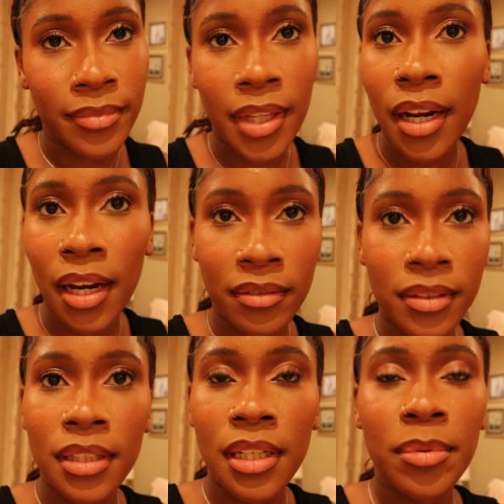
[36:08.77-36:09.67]
And I have
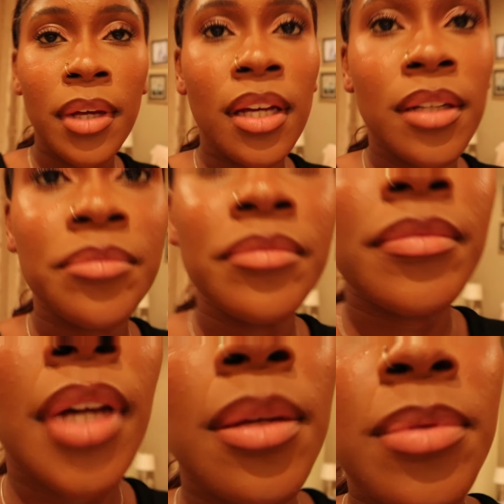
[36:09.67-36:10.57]
to sleep. Mmm,
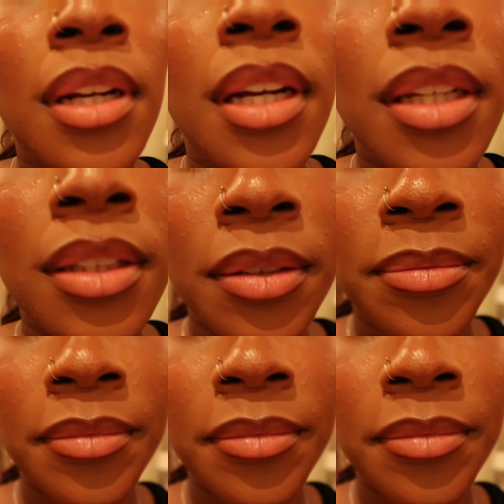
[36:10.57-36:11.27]
my lips look nice.